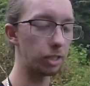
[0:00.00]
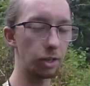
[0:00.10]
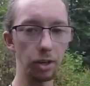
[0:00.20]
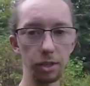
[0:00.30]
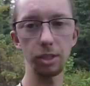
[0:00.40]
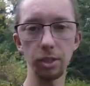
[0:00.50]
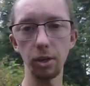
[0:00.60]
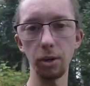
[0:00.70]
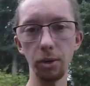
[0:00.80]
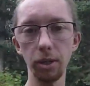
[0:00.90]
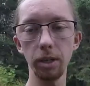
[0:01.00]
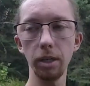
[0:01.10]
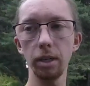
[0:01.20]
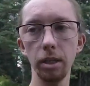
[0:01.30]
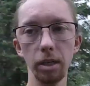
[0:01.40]
also
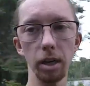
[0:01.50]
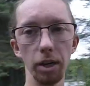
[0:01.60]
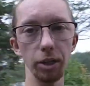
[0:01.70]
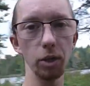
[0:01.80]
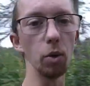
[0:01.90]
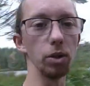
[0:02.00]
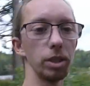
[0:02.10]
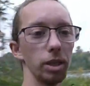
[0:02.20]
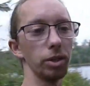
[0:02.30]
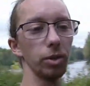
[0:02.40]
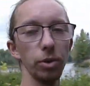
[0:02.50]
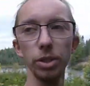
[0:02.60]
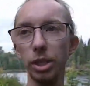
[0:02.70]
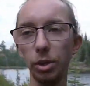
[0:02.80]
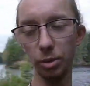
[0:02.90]
the Goal Zero. The Goal
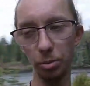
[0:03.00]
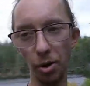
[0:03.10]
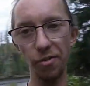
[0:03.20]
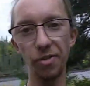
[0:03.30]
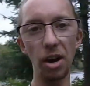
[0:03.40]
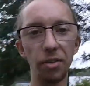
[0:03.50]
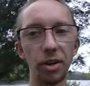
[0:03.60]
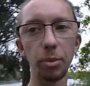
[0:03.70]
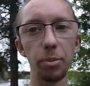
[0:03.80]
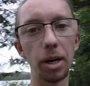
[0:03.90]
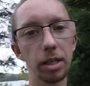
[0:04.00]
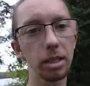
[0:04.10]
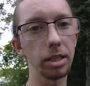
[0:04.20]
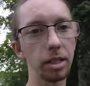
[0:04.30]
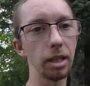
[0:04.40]
Zero is about
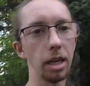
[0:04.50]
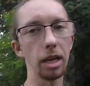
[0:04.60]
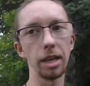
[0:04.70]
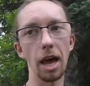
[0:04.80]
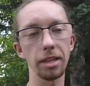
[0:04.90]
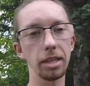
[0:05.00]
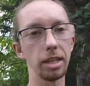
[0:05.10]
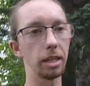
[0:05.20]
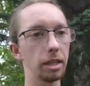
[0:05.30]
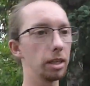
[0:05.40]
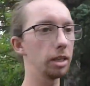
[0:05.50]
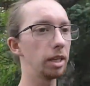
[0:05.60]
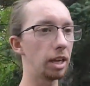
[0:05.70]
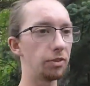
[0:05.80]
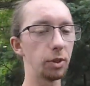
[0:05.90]
$500, and that thing,
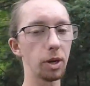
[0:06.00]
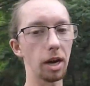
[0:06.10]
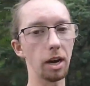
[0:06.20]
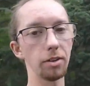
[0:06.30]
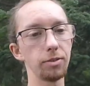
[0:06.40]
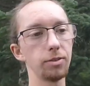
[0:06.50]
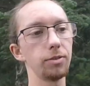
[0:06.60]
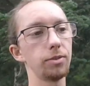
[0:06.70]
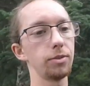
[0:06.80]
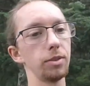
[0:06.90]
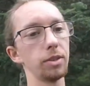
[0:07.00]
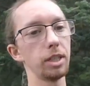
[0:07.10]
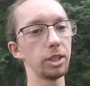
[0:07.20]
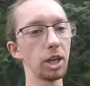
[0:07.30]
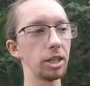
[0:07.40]
if you have
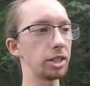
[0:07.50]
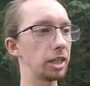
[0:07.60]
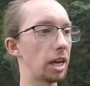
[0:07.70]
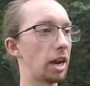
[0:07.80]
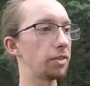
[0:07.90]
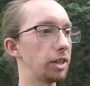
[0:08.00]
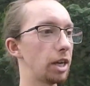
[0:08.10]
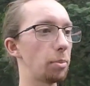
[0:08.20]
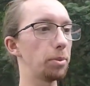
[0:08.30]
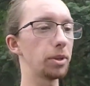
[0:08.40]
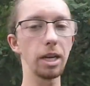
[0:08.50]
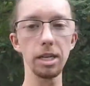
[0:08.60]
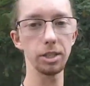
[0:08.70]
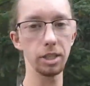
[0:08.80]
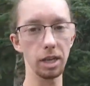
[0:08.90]
it charging every couple
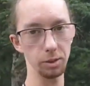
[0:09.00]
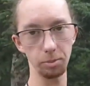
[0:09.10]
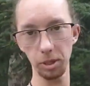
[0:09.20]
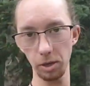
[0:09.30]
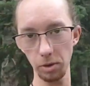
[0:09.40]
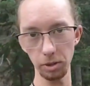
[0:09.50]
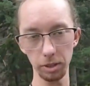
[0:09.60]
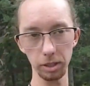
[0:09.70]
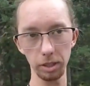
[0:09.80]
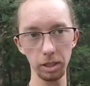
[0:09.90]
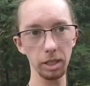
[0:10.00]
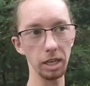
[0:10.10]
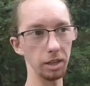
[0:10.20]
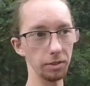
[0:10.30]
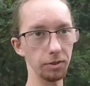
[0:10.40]
days, you guys will be golden.
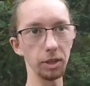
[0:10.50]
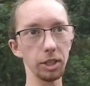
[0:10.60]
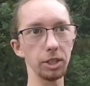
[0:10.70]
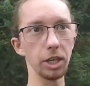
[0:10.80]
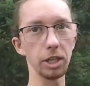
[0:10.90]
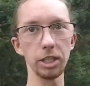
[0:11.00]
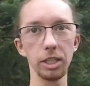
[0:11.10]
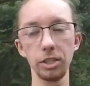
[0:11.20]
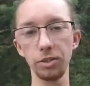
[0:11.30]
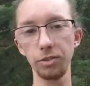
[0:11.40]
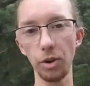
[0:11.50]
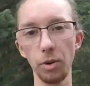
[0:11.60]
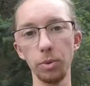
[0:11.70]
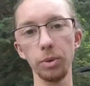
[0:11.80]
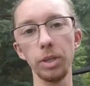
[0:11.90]
If all you're charging is your
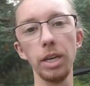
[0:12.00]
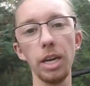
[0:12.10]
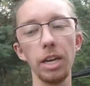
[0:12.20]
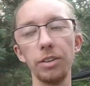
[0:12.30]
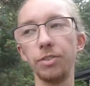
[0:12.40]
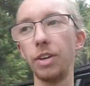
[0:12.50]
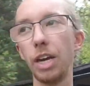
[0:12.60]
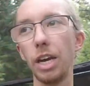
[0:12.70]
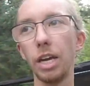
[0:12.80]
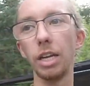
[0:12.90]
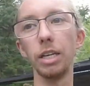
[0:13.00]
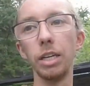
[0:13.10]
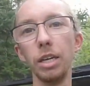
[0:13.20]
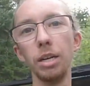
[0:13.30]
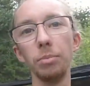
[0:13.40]
phone, a fan,
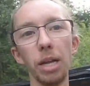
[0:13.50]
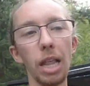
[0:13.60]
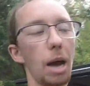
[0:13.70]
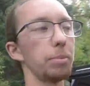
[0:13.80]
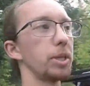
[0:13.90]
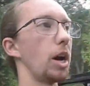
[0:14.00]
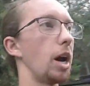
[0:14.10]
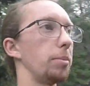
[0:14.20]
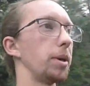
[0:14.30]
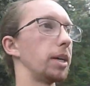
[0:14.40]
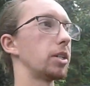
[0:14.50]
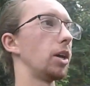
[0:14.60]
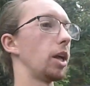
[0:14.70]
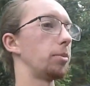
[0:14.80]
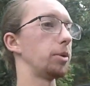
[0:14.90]
my laptop, that's
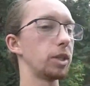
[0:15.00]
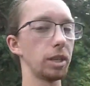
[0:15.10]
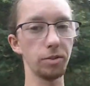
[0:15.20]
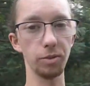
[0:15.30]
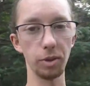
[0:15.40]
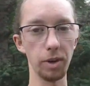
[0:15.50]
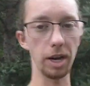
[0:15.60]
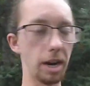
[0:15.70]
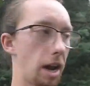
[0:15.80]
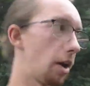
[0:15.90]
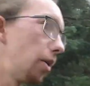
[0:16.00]
all I'm using it for right now.